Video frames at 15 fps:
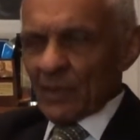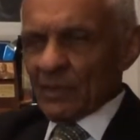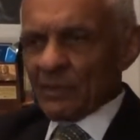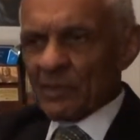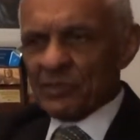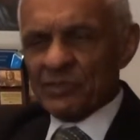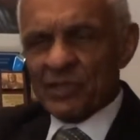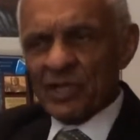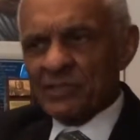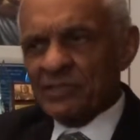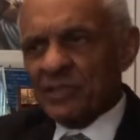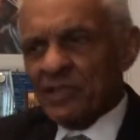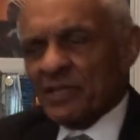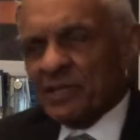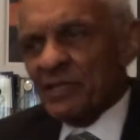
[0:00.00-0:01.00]
the judge,
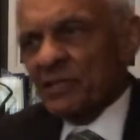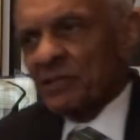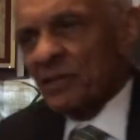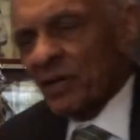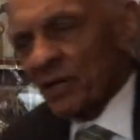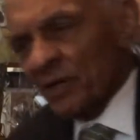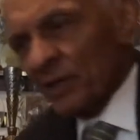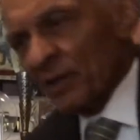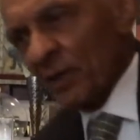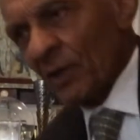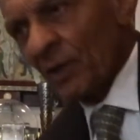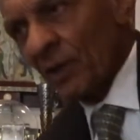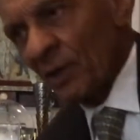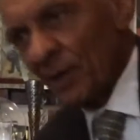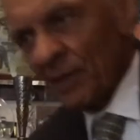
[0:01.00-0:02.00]

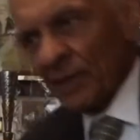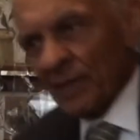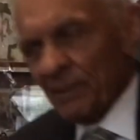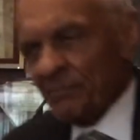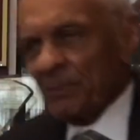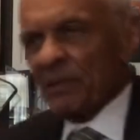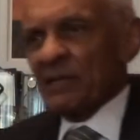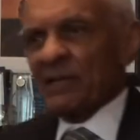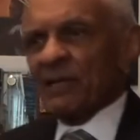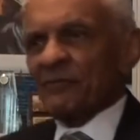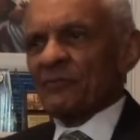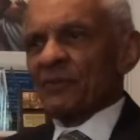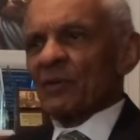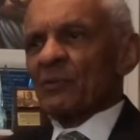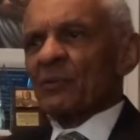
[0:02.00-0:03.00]
but
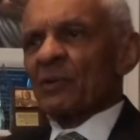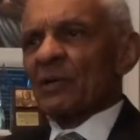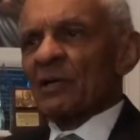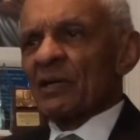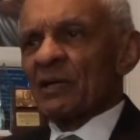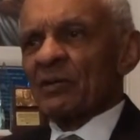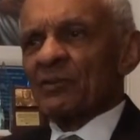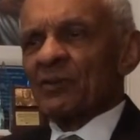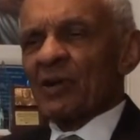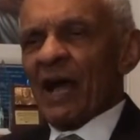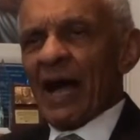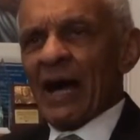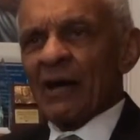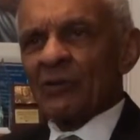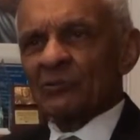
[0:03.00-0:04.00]
if there were other
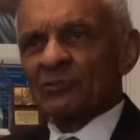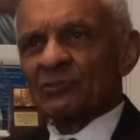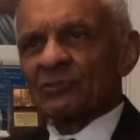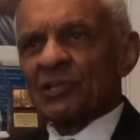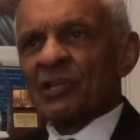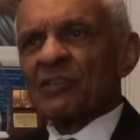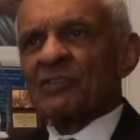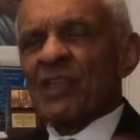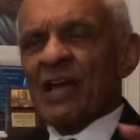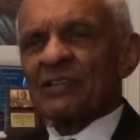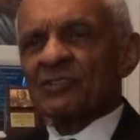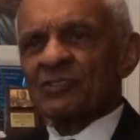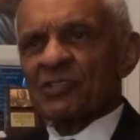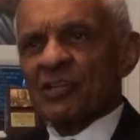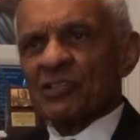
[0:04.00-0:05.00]
outs,
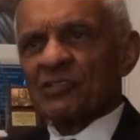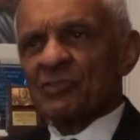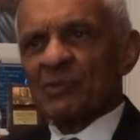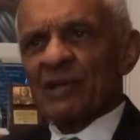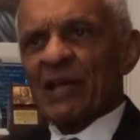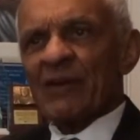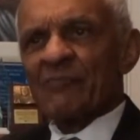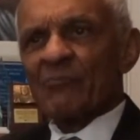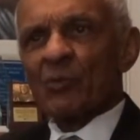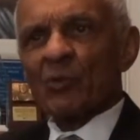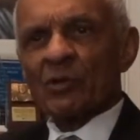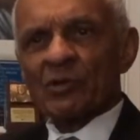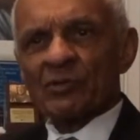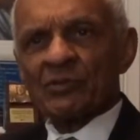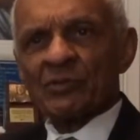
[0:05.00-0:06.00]
that judge would have
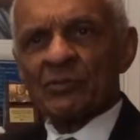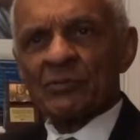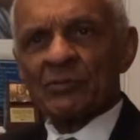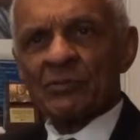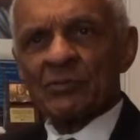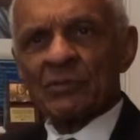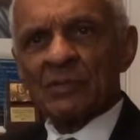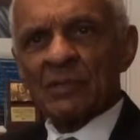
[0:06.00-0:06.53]
more to do